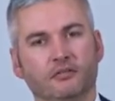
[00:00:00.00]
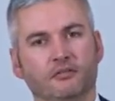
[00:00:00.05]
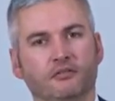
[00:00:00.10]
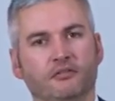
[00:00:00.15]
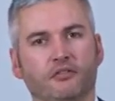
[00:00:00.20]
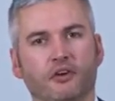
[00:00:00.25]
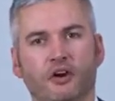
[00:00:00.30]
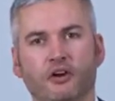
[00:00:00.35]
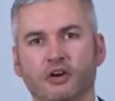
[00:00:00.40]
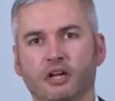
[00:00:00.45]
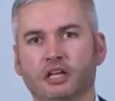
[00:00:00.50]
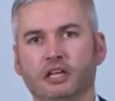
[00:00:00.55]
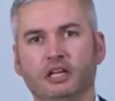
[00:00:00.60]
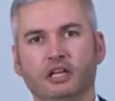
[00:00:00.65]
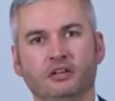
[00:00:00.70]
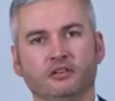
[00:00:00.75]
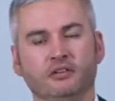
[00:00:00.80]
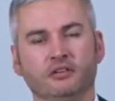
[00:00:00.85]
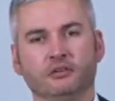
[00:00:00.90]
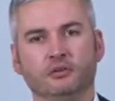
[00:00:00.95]
very
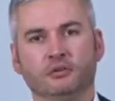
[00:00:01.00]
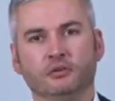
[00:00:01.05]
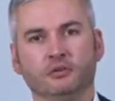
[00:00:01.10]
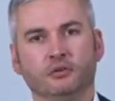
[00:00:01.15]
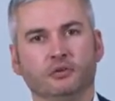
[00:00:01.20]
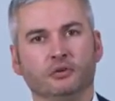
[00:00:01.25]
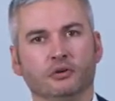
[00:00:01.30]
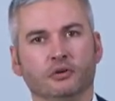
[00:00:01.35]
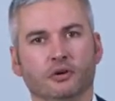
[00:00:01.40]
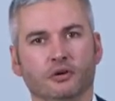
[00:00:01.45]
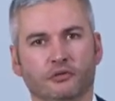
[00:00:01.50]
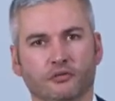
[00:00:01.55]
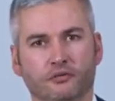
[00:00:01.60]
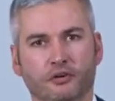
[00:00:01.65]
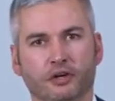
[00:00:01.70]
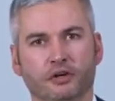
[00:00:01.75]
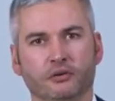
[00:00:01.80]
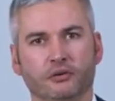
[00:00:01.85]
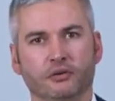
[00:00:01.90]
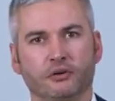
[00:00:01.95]
easy to
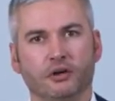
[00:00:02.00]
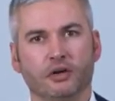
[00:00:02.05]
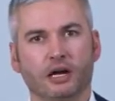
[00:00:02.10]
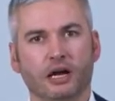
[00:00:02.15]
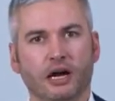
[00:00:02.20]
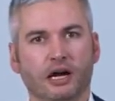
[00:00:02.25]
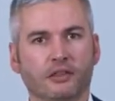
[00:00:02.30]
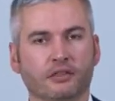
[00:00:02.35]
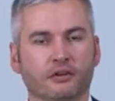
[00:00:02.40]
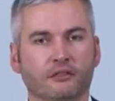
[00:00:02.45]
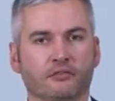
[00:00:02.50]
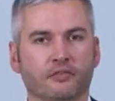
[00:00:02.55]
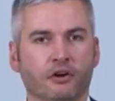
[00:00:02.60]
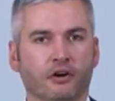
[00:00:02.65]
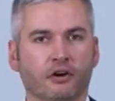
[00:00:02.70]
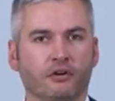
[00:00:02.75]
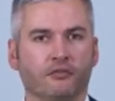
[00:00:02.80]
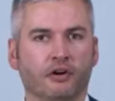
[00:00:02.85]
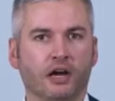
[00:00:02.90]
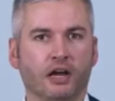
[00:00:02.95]
configure, either
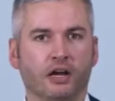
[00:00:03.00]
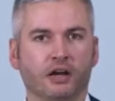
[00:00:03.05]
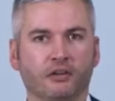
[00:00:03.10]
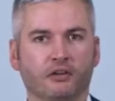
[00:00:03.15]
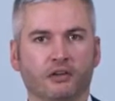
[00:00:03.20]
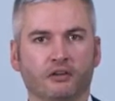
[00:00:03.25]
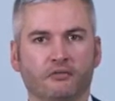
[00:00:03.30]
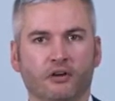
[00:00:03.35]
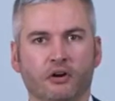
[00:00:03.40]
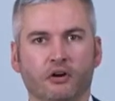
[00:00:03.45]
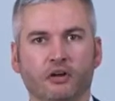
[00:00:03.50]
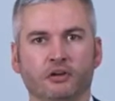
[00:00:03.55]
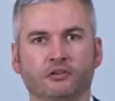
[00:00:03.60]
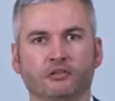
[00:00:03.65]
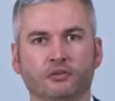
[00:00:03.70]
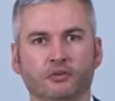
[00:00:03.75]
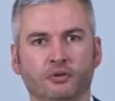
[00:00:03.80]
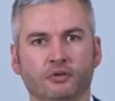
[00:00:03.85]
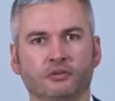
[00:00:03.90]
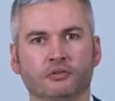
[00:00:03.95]
via the very
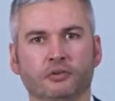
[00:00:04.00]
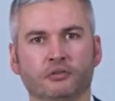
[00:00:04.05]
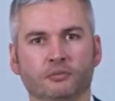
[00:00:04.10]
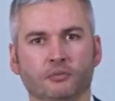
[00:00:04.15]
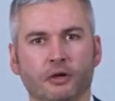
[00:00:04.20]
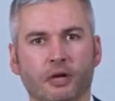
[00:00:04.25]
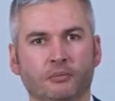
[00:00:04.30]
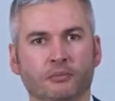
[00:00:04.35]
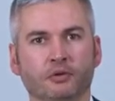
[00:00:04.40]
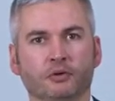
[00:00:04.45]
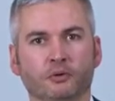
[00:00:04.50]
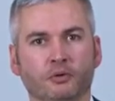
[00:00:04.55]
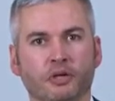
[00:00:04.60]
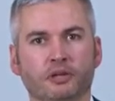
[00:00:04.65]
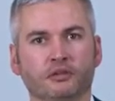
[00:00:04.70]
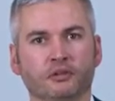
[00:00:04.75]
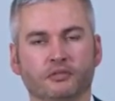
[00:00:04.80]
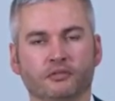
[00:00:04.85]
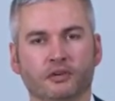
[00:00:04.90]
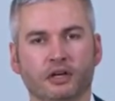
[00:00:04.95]
intuitive web GUI
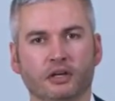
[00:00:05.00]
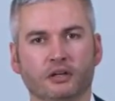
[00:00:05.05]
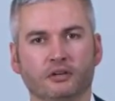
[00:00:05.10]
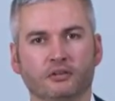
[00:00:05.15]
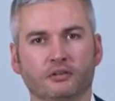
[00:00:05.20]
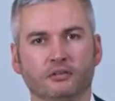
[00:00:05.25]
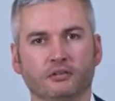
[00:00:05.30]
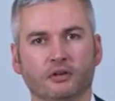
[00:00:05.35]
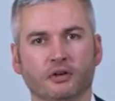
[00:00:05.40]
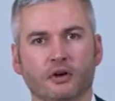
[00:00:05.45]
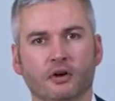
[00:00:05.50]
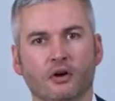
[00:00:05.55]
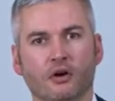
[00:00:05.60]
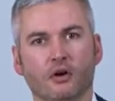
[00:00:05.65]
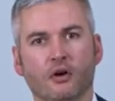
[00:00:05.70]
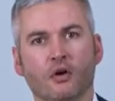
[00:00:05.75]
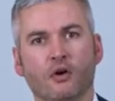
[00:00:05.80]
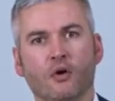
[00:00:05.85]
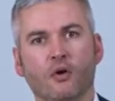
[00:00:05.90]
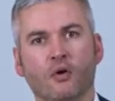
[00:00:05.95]
interface,
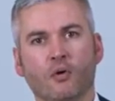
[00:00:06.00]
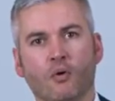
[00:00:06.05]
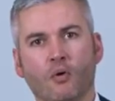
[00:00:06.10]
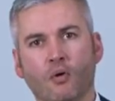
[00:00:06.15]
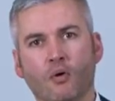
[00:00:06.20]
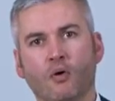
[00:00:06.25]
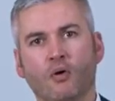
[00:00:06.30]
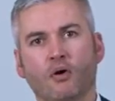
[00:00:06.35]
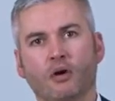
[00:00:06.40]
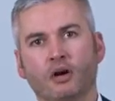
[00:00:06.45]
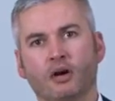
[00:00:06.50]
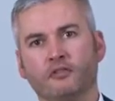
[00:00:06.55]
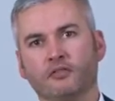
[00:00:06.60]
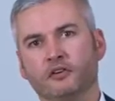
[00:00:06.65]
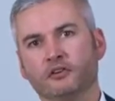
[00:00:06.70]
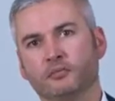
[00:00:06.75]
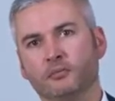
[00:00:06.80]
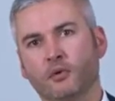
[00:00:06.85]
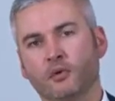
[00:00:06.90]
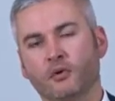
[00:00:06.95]
or if
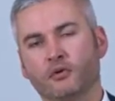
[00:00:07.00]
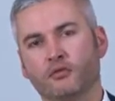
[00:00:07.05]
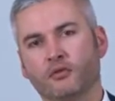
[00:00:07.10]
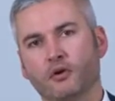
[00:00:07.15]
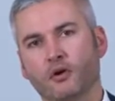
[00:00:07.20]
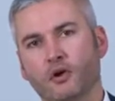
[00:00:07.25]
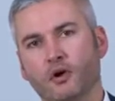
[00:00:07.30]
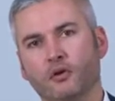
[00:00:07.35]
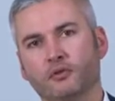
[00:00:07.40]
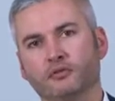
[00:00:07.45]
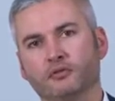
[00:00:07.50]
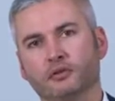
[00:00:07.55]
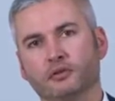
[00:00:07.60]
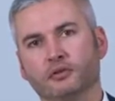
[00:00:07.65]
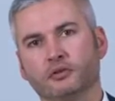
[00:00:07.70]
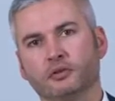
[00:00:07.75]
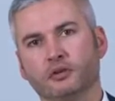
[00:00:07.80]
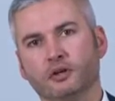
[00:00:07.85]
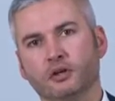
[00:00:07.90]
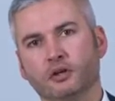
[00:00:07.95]
it's more for
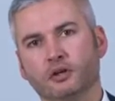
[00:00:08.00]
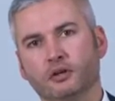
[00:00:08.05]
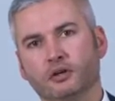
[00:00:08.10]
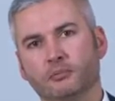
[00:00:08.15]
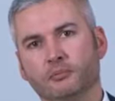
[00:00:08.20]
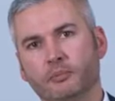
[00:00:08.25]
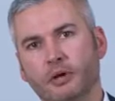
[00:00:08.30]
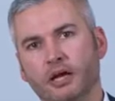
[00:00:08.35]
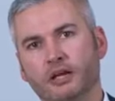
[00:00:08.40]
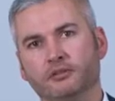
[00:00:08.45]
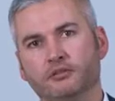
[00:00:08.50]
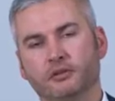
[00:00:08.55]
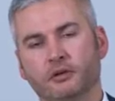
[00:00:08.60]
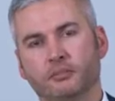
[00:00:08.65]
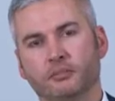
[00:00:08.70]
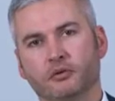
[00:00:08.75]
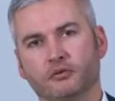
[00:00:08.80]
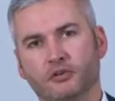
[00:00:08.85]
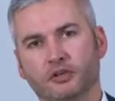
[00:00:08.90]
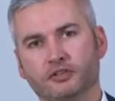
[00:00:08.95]
hosted, based
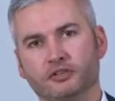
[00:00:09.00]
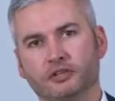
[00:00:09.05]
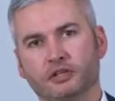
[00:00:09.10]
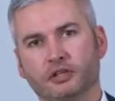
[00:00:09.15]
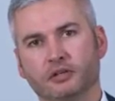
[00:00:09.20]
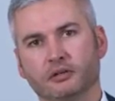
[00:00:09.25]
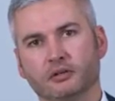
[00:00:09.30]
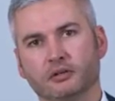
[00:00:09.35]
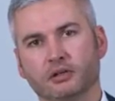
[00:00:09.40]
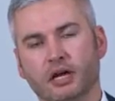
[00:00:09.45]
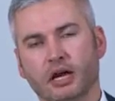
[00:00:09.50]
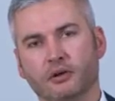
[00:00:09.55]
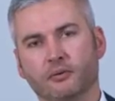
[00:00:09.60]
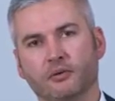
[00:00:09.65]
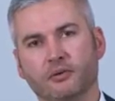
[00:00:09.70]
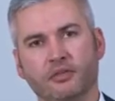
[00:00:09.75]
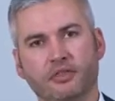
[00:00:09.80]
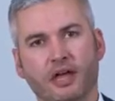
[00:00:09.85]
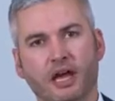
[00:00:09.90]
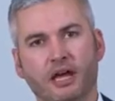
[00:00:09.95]
on provisioning. And
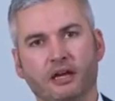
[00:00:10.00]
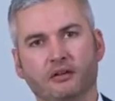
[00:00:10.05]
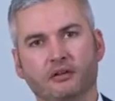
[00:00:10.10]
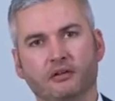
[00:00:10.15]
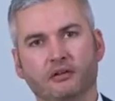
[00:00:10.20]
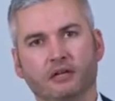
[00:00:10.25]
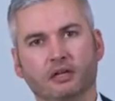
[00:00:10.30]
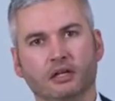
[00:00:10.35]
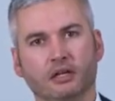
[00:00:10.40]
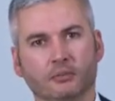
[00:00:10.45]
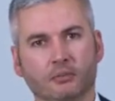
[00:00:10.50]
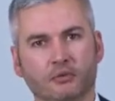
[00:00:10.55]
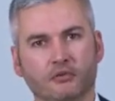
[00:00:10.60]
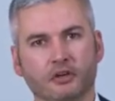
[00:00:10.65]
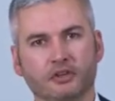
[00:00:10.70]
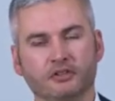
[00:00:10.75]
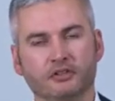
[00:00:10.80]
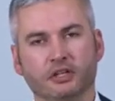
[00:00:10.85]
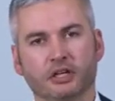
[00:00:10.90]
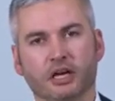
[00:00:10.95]
with that, in the
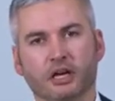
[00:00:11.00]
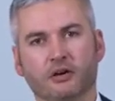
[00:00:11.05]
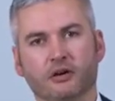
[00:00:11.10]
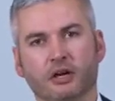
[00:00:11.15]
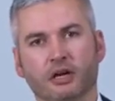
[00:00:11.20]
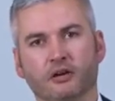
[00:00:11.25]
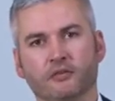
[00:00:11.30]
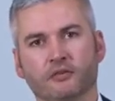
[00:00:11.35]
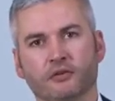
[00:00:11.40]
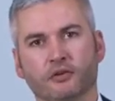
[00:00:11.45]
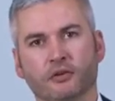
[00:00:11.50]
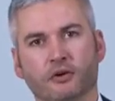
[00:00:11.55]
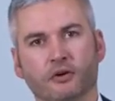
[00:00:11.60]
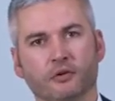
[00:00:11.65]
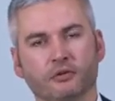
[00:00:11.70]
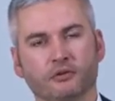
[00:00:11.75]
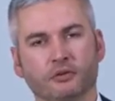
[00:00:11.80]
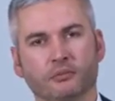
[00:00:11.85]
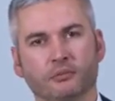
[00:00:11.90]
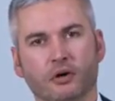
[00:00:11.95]
provisioning area for the
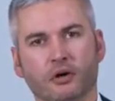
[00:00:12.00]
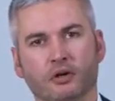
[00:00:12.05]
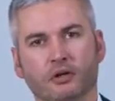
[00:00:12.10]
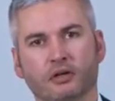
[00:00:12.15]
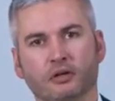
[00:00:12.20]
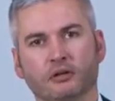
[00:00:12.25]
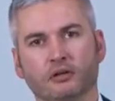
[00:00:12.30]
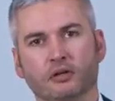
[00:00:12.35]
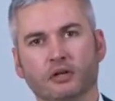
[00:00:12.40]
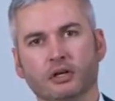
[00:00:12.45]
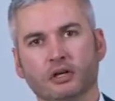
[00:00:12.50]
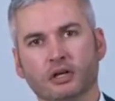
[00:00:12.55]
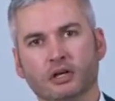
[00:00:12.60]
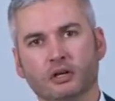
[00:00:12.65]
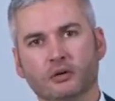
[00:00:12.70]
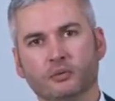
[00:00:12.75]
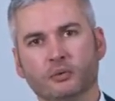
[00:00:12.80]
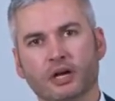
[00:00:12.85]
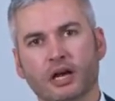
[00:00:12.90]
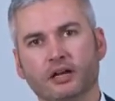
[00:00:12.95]
hosted market,
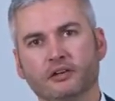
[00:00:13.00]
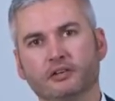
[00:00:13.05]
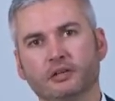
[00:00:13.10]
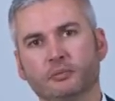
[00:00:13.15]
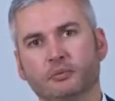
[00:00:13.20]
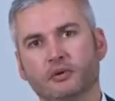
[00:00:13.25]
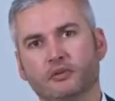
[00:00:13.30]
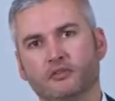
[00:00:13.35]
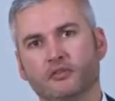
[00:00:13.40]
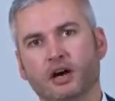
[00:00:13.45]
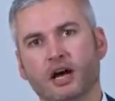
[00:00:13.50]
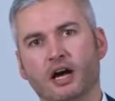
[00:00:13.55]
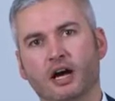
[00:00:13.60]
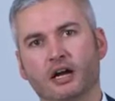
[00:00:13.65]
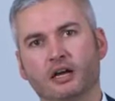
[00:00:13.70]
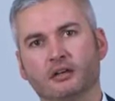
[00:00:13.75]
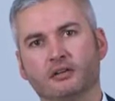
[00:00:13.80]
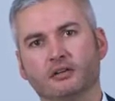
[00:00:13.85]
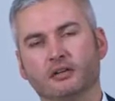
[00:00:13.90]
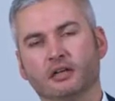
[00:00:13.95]
we actually
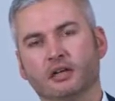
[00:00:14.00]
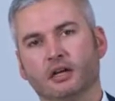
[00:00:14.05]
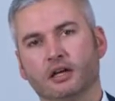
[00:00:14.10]
provide